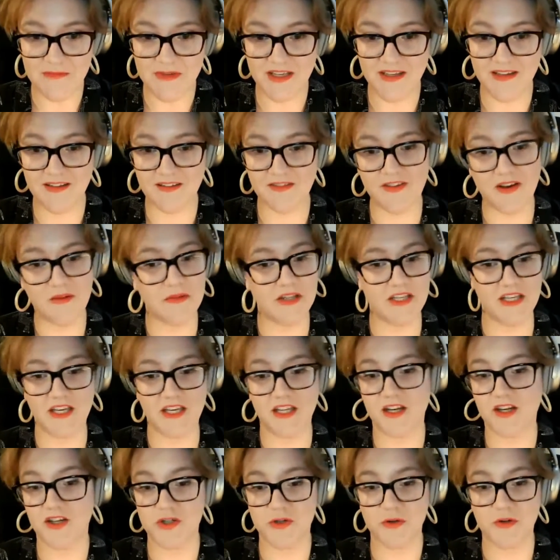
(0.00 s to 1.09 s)
his family
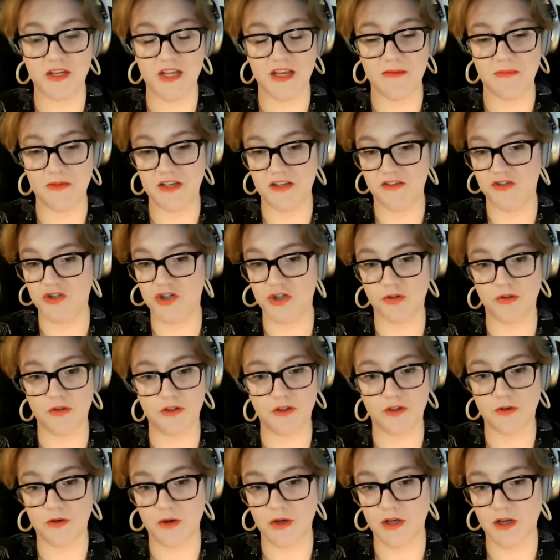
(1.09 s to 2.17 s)
cannot join him, and his
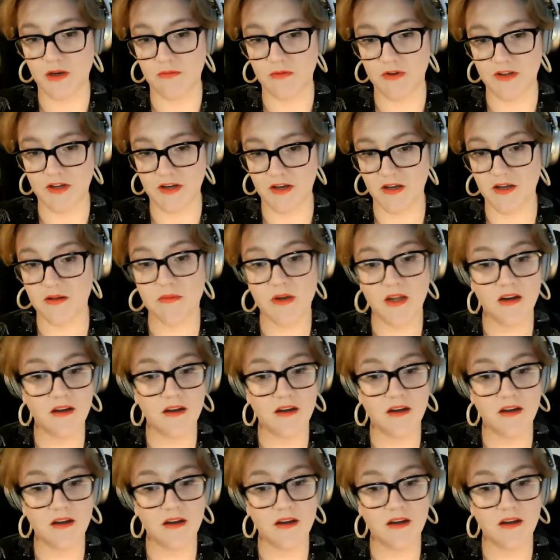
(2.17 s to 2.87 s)
children are growing up without him.